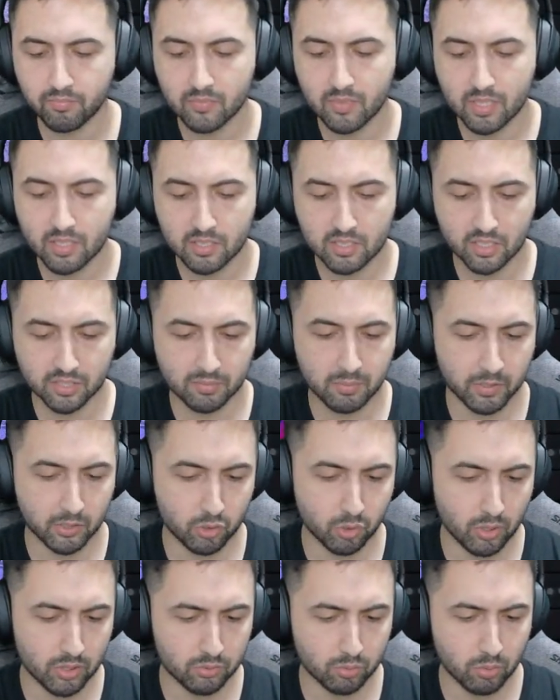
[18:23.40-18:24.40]
Just make
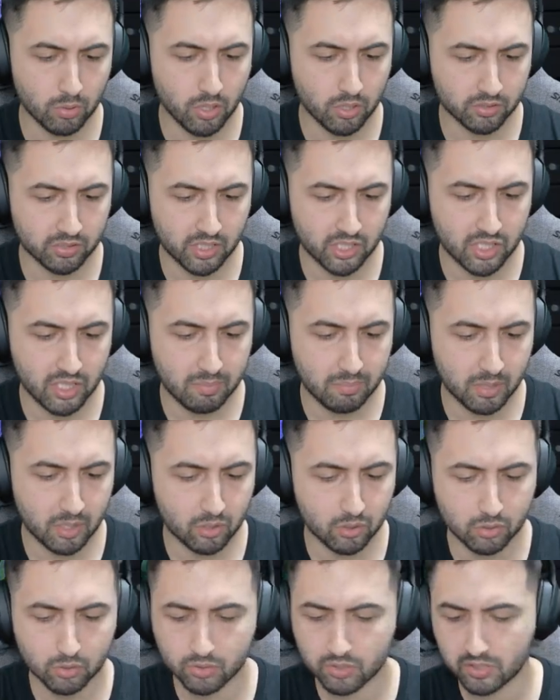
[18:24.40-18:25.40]
sure to lock the GPU
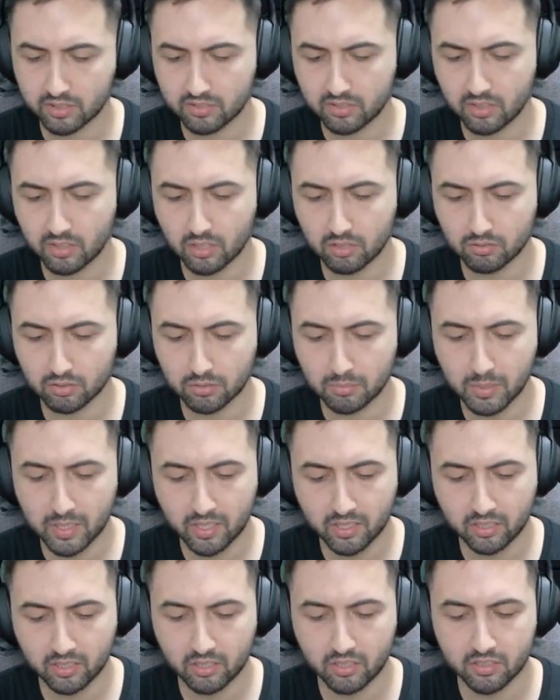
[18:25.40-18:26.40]
to 1600
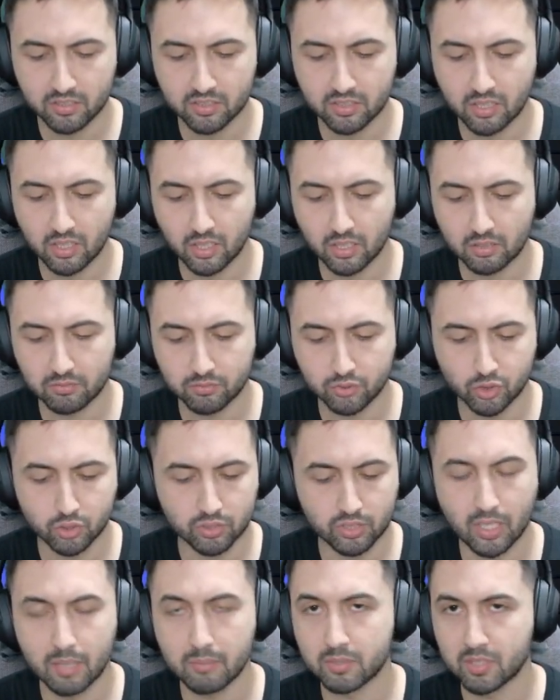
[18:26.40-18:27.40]
MHz and
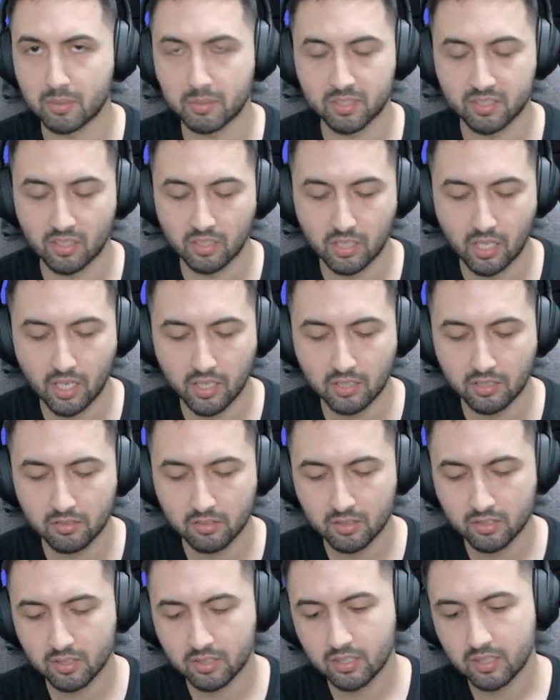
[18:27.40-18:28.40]
2x MSIA.
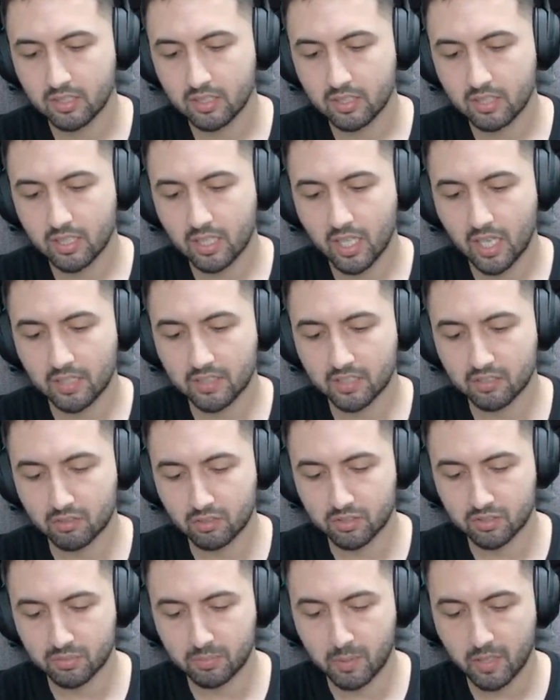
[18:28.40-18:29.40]
And the
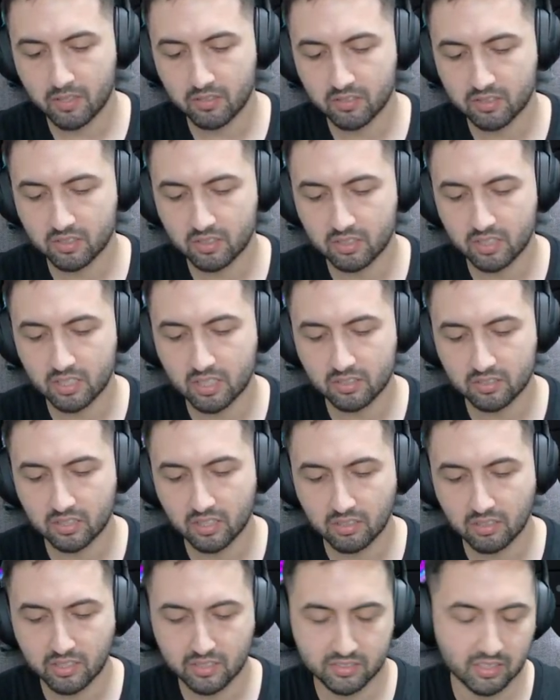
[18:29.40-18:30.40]
transparency and the
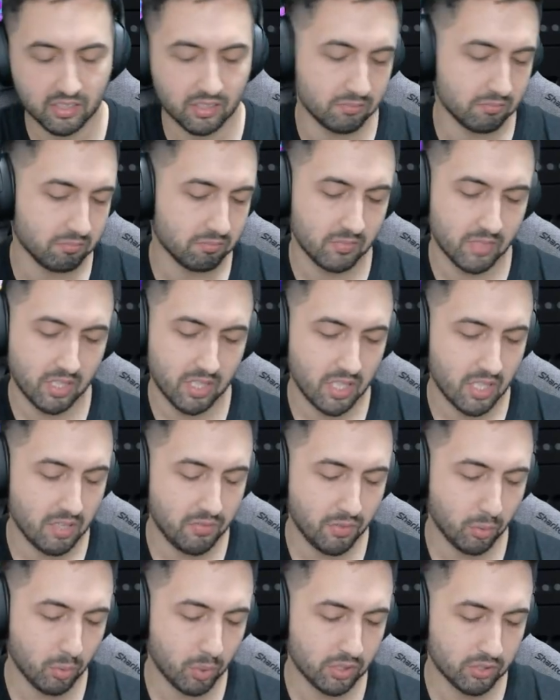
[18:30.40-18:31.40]
aliasing, if
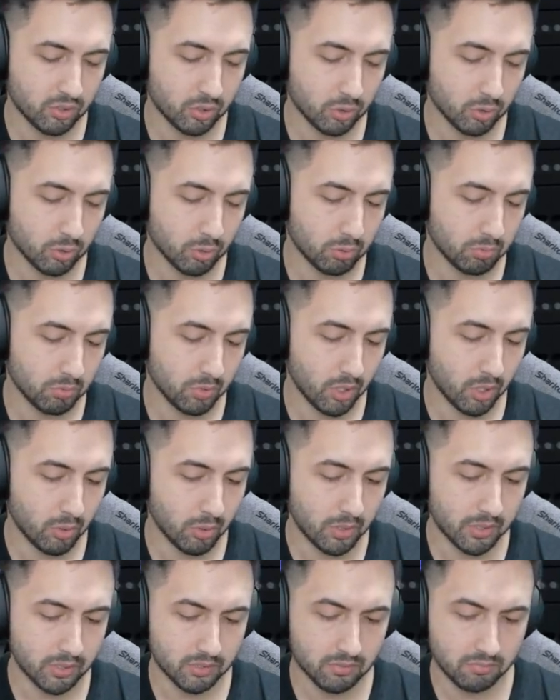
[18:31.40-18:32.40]
you want to
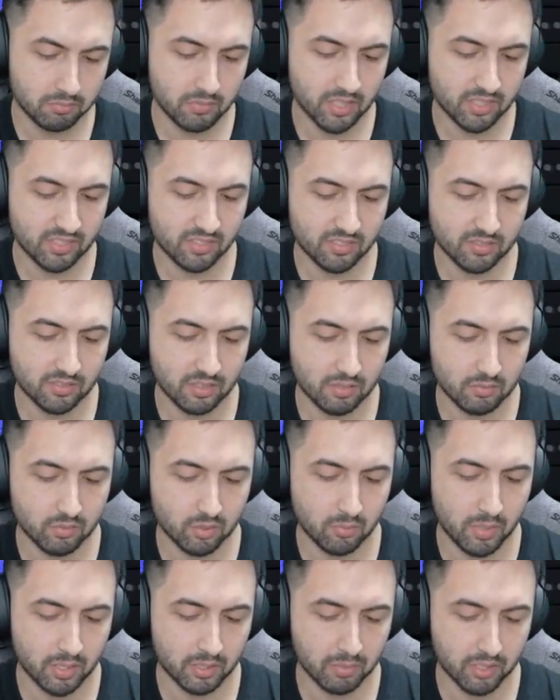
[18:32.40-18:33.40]
lower it, doesn't seem to
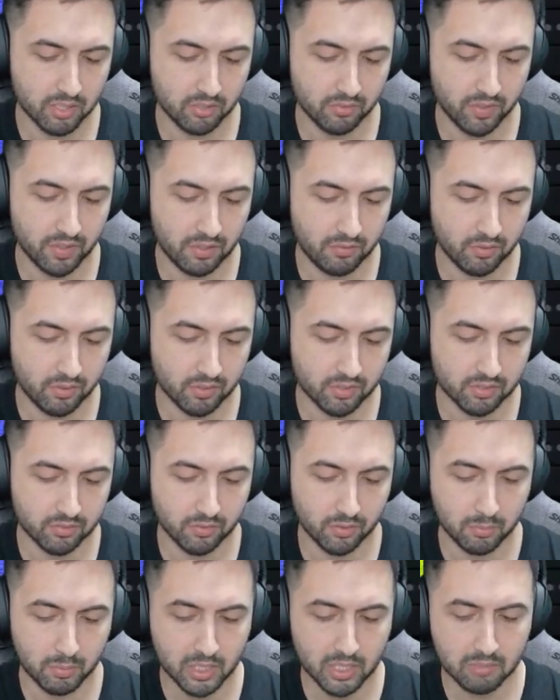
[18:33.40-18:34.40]
make much of a difference
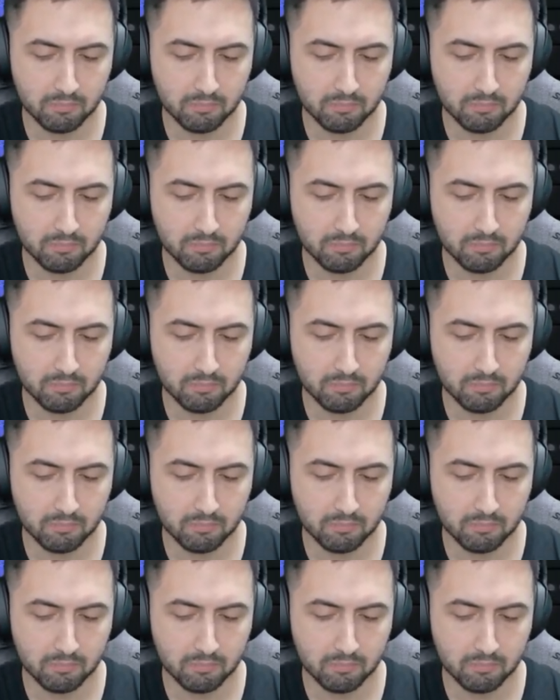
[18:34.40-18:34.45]
for me.